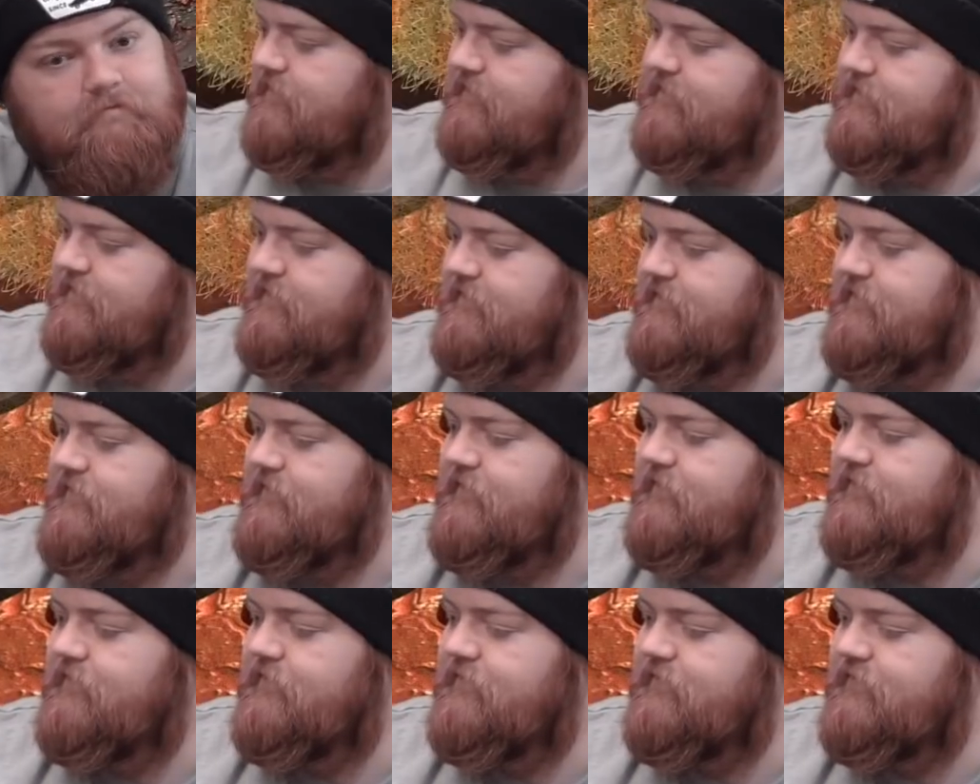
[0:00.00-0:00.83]

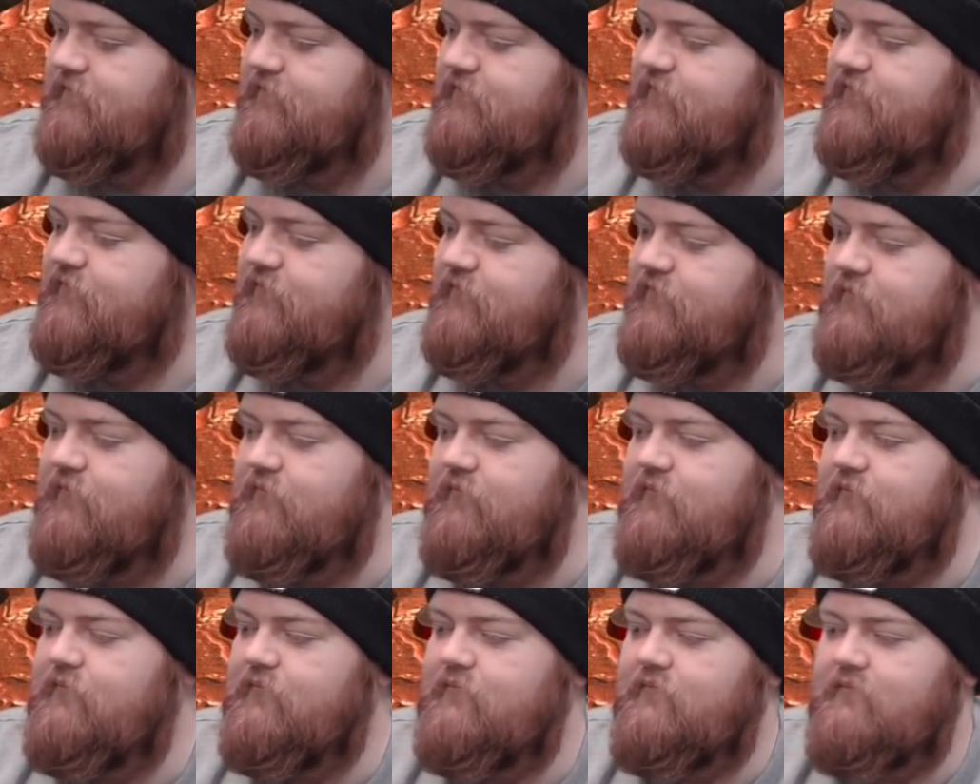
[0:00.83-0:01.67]

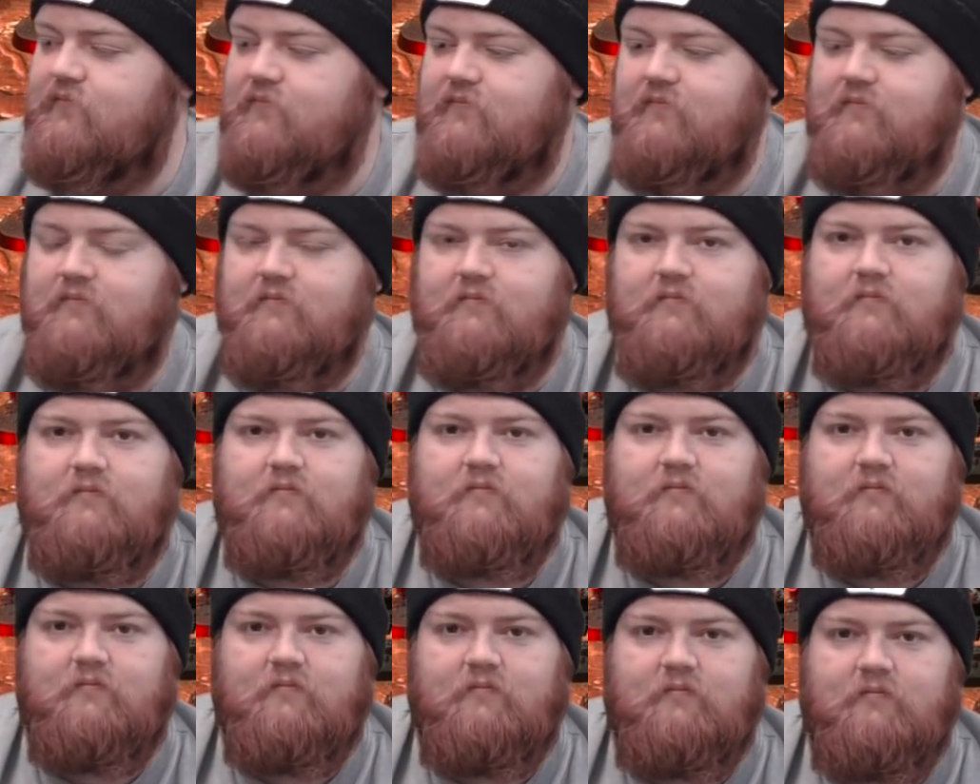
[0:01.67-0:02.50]

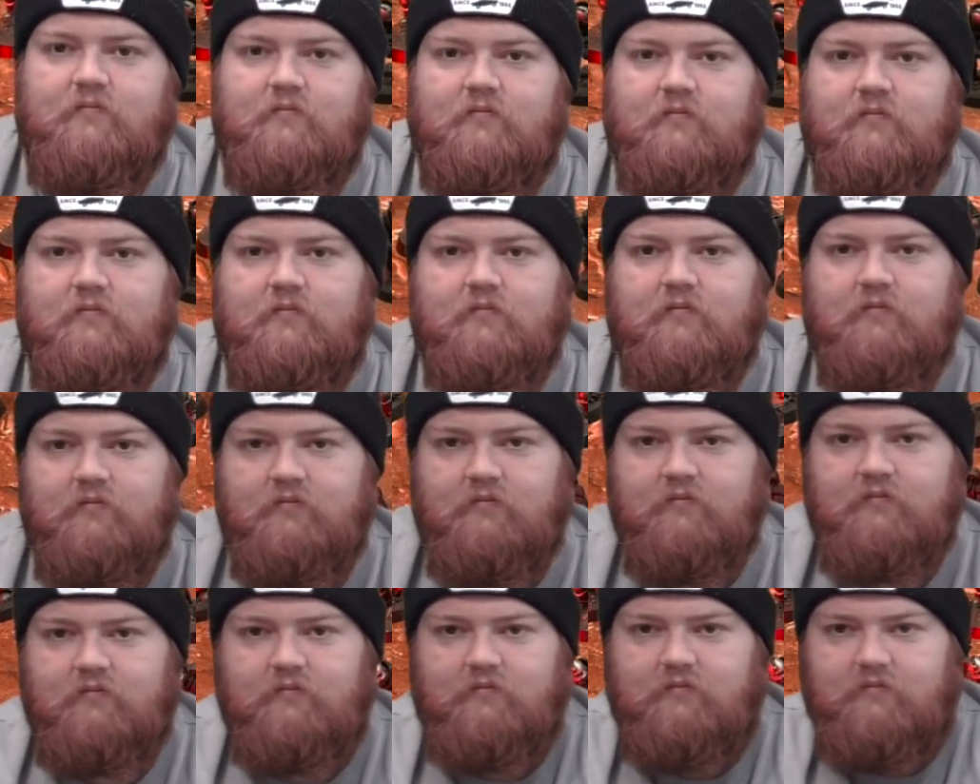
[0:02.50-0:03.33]

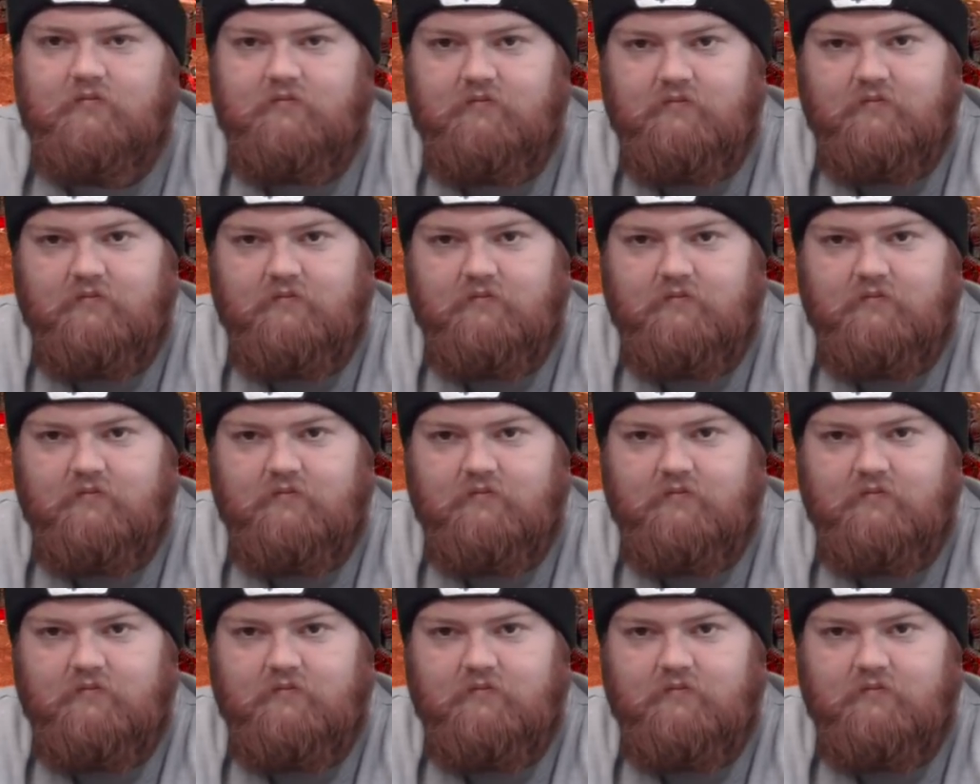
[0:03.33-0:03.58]
(silent)